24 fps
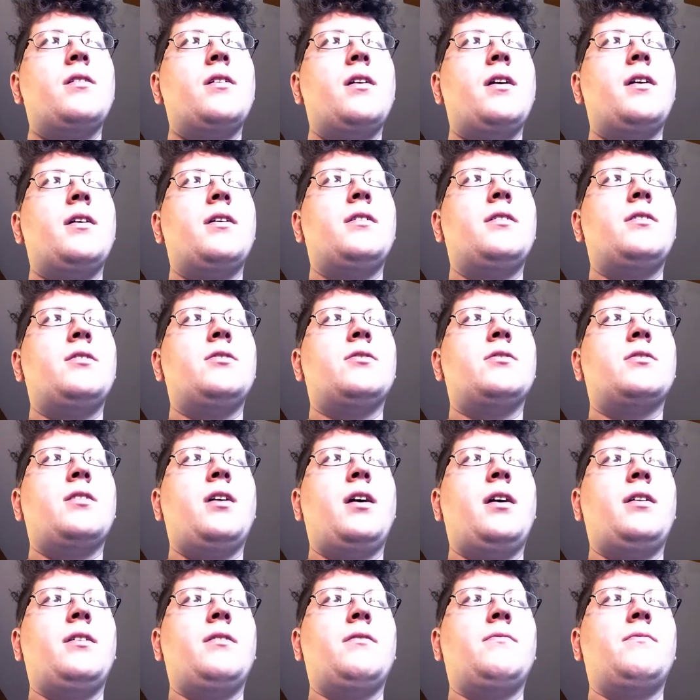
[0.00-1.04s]
And just
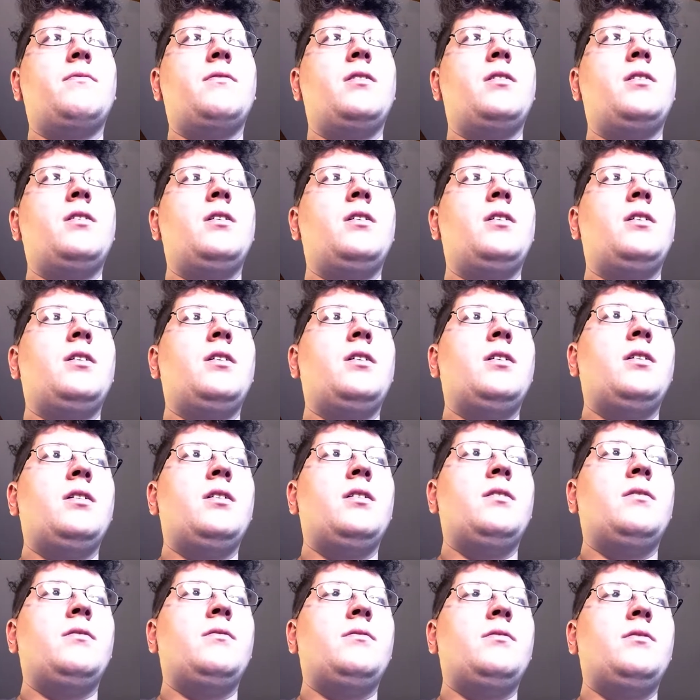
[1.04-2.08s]
kind of,
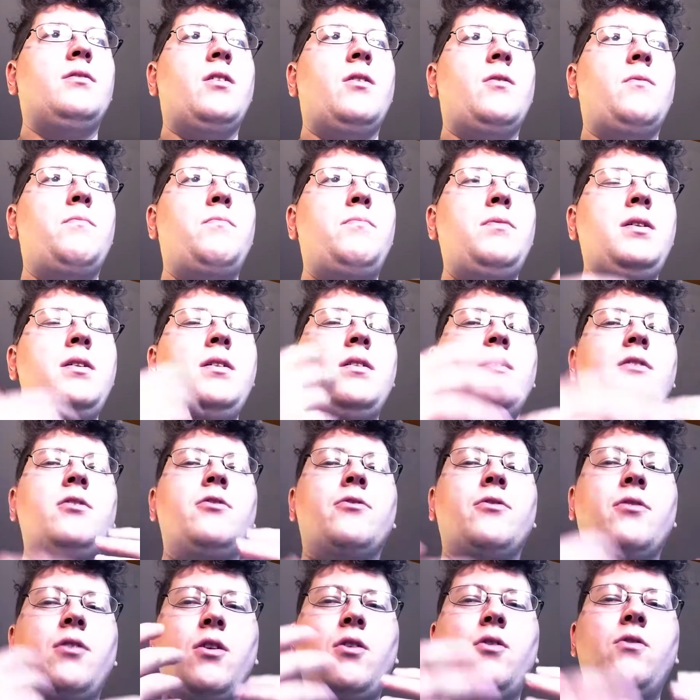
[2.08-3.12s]
you know, being
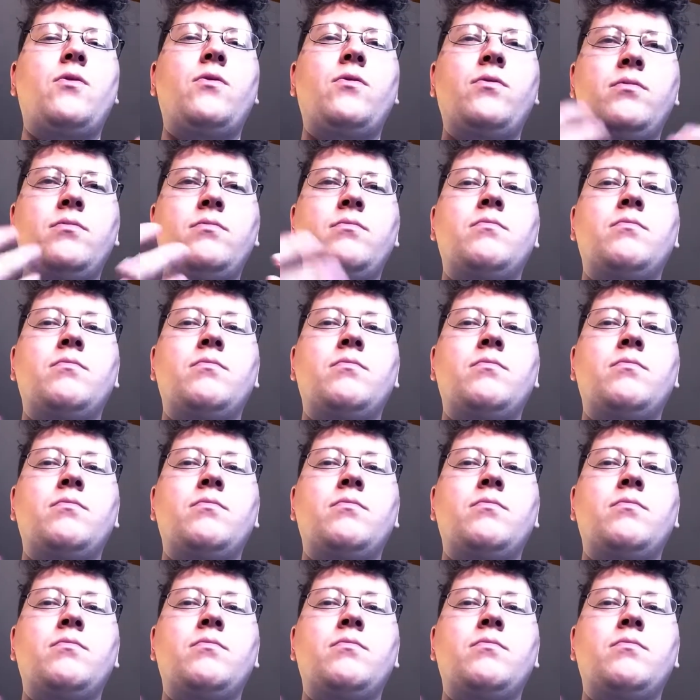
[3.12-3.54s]
your own